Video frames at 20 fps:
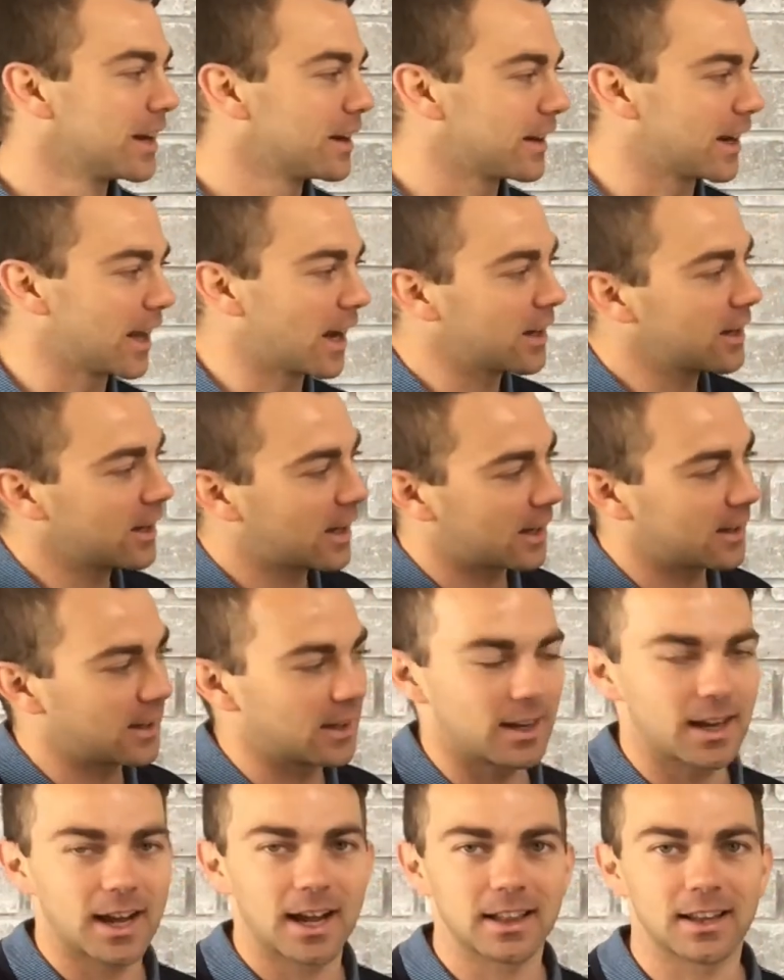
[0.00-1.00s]
Now you get
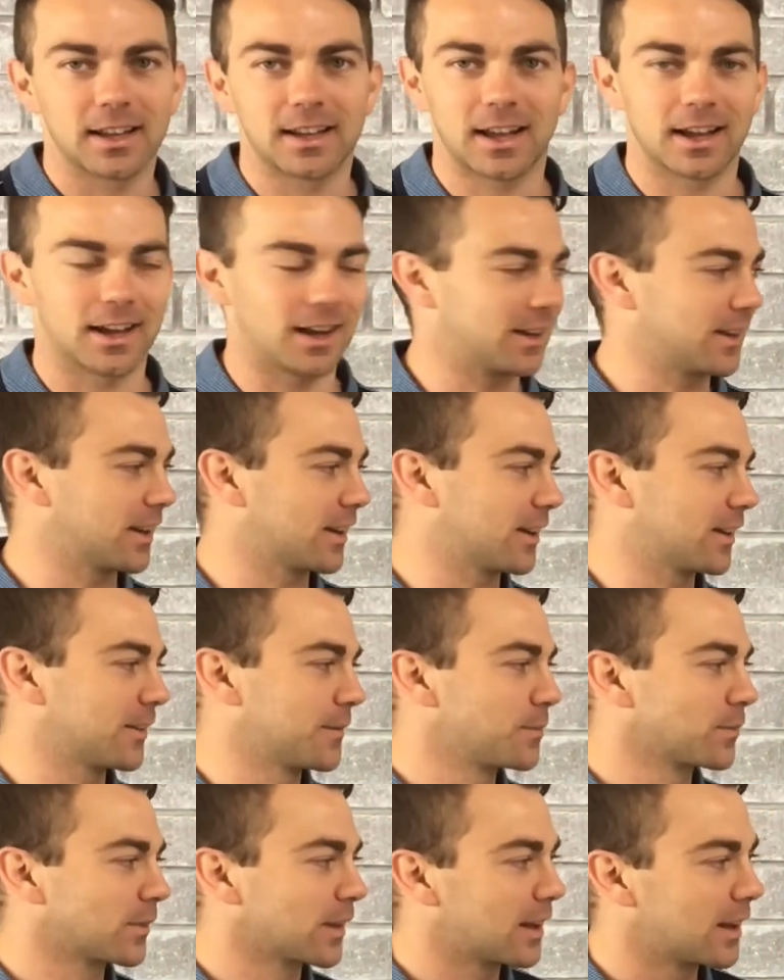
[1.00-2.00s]
your
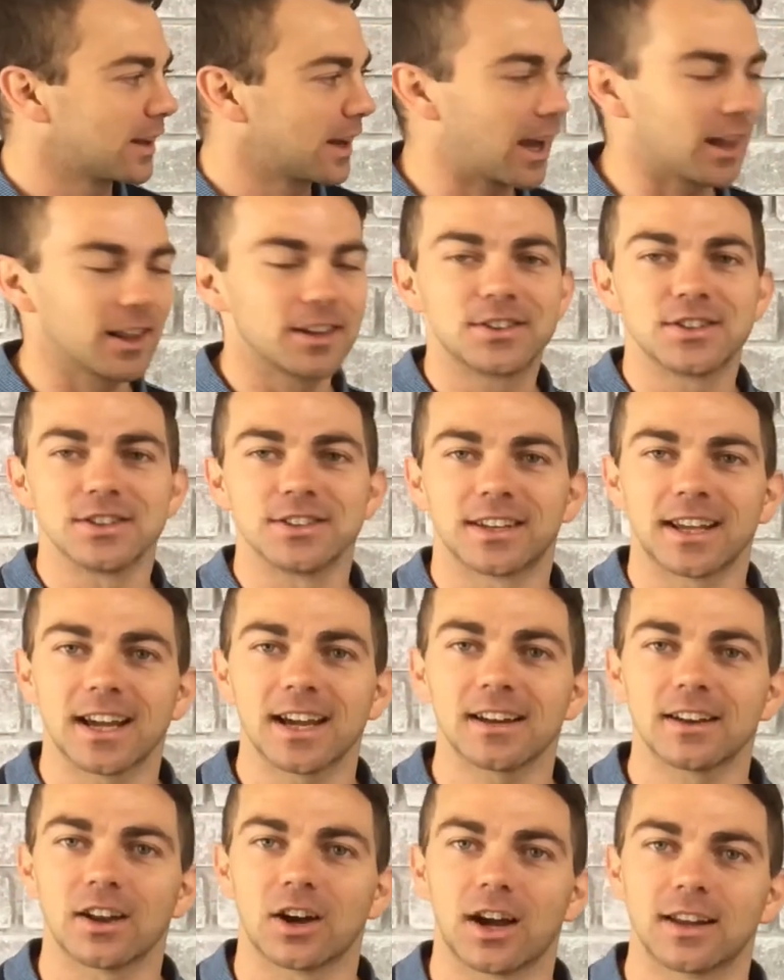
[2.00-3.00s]
halogen
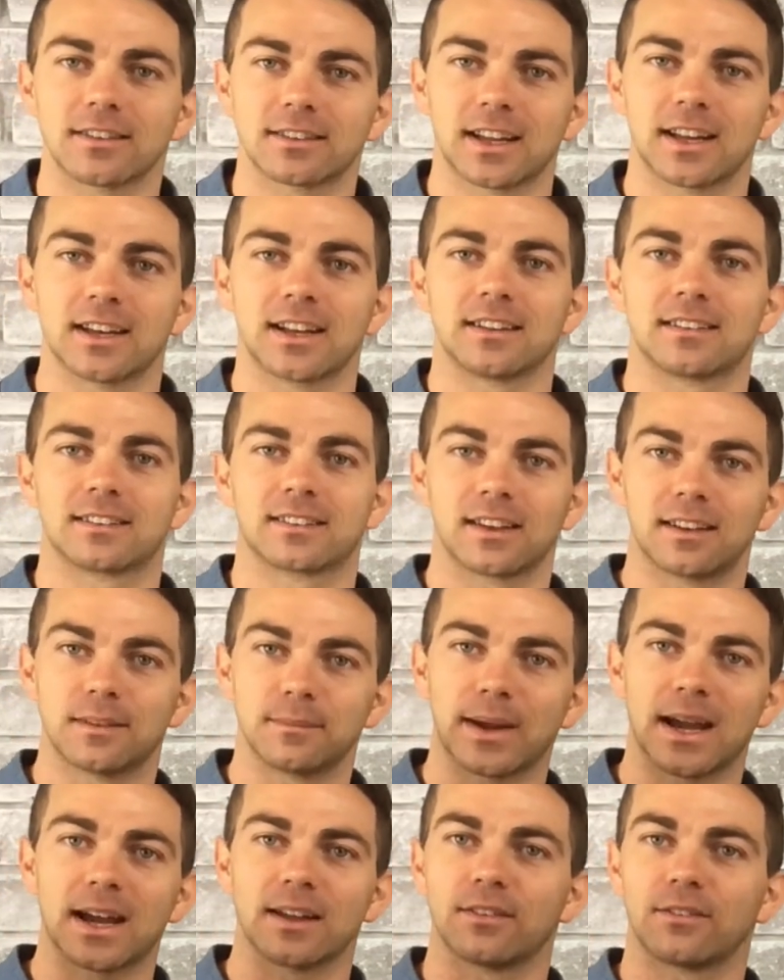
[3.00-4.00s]
downlights, and there's
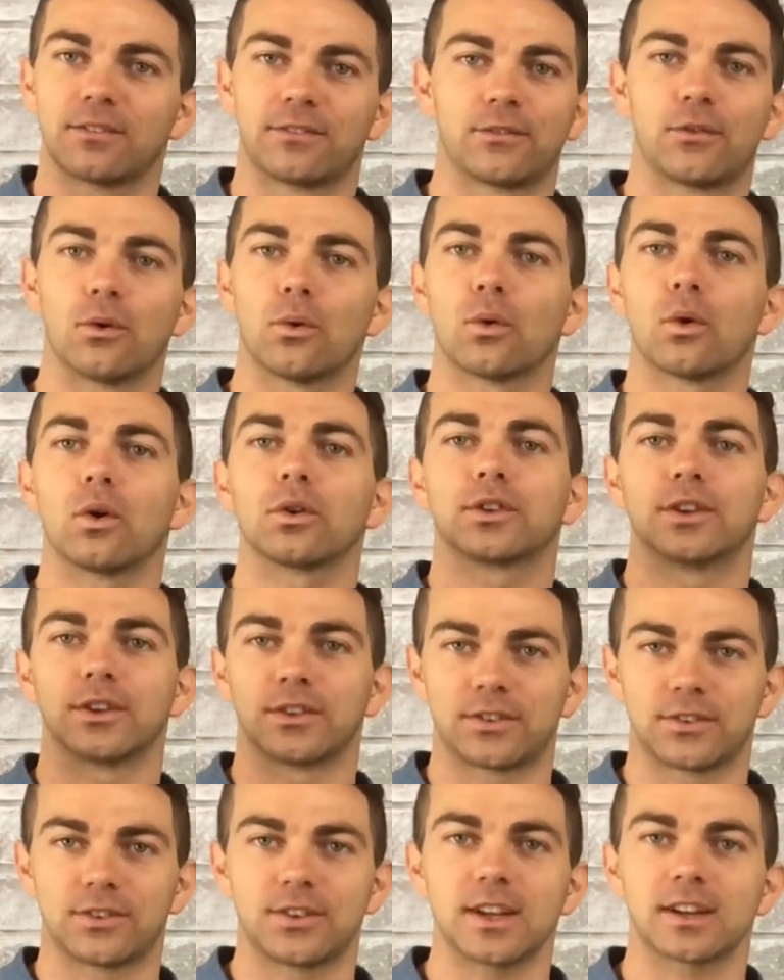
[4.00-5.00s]
about 4 to
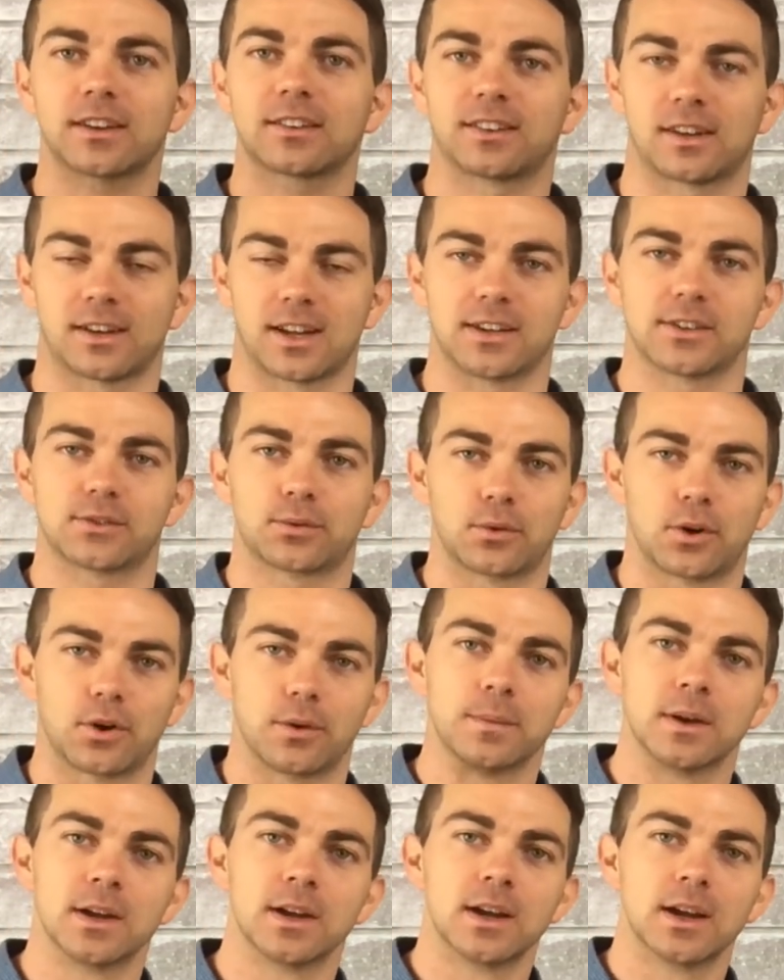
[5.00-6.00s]
6 in each
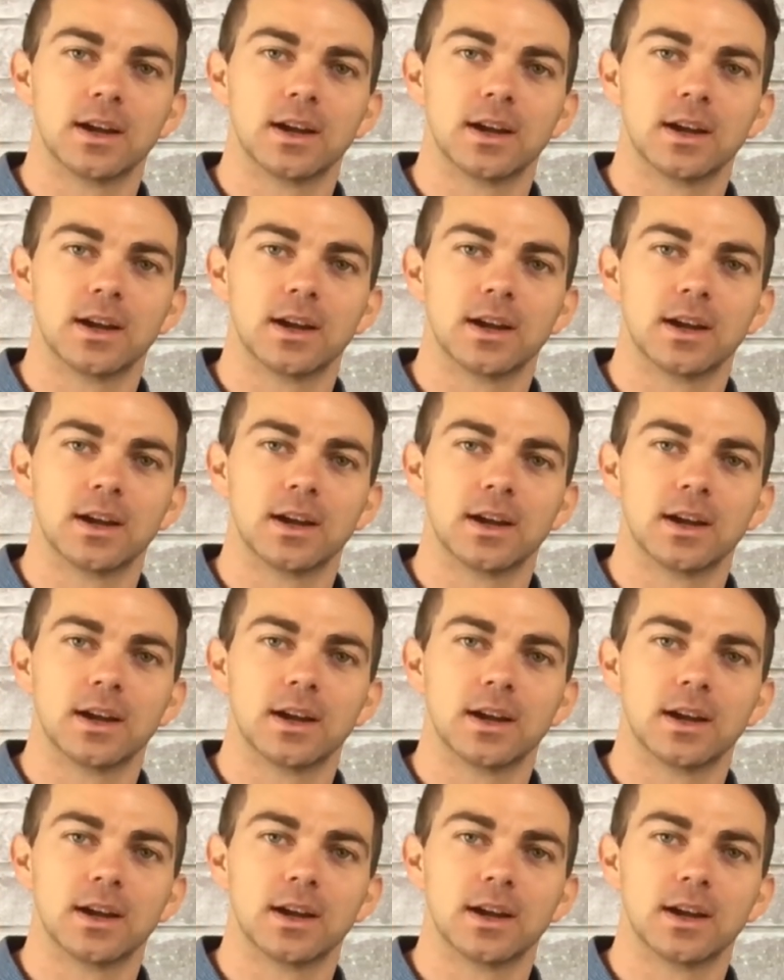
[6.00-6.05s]
room.